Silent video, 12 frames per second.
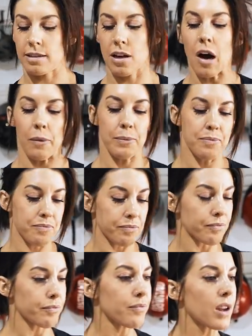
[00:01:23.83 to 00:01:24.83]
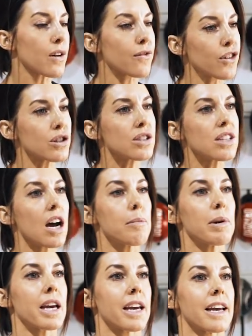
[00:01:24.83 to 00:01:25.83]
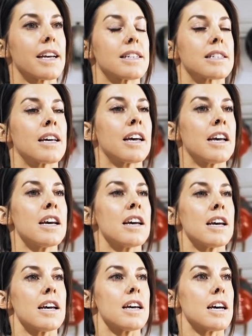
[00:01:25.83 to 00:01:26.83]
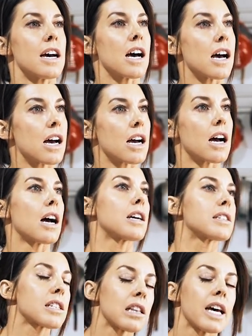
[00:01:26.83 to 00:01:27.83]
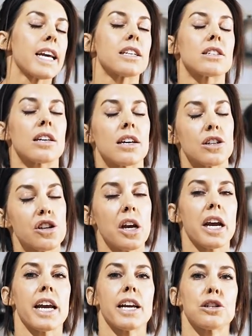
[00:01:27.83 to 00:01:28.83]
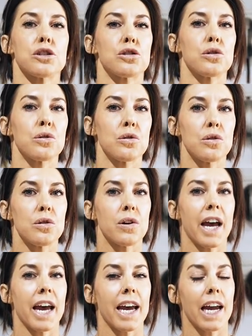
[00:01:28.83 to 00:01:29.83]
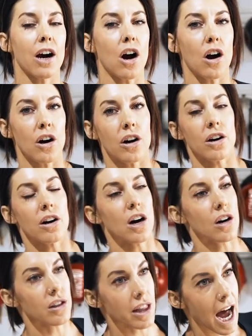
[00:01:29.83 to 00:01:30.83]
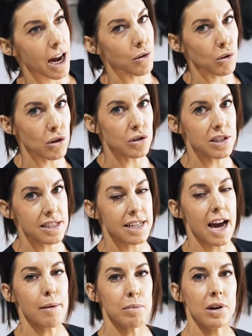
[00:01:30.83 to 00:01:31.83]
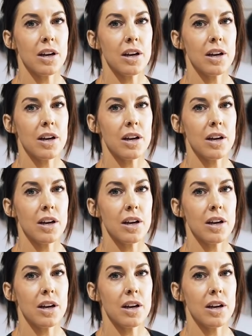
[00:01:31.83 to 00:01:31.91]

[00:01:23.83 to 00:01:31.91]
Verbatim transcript: So first up is a slight change to a, our, our lateral step.